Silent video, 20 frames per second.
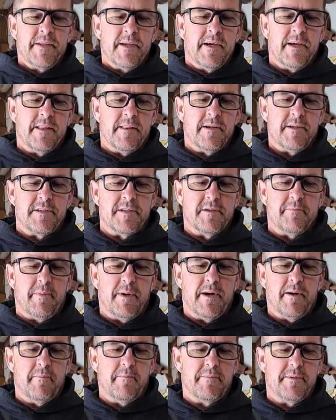and there's a
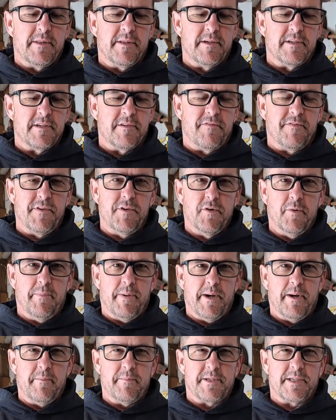pump, there's a fuel
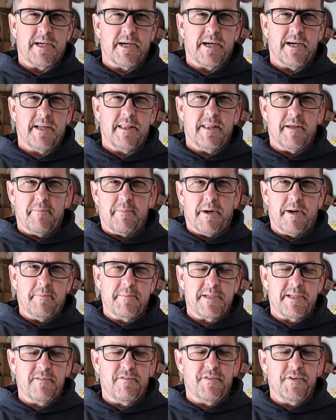pump side that
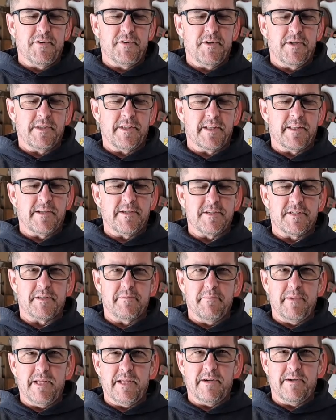pumps the fuel and then there's the
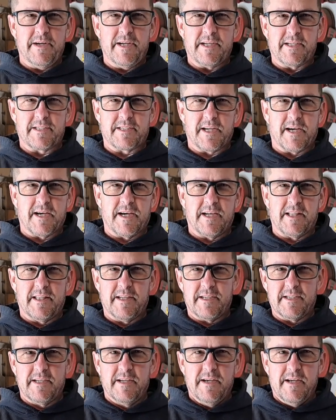metering side
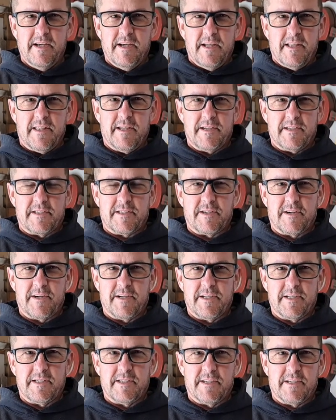that, that sort
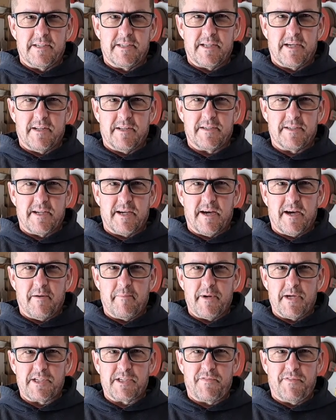of tells it how
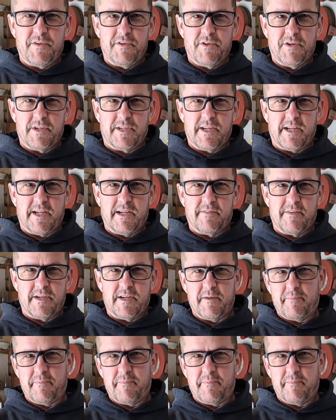much fuel to give it